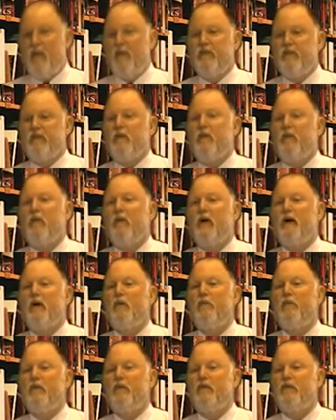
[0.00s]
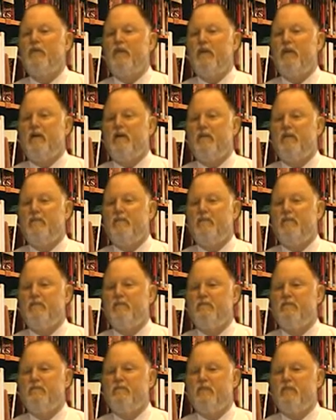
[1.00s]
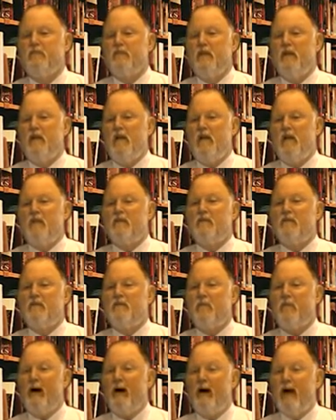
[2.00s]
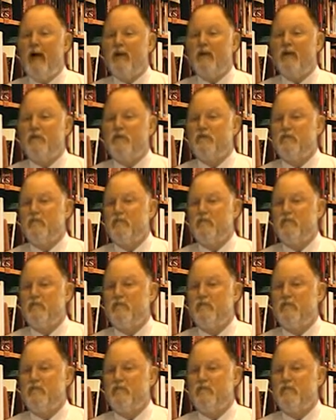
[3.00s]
And this is what Michael Porter said. He said, my answer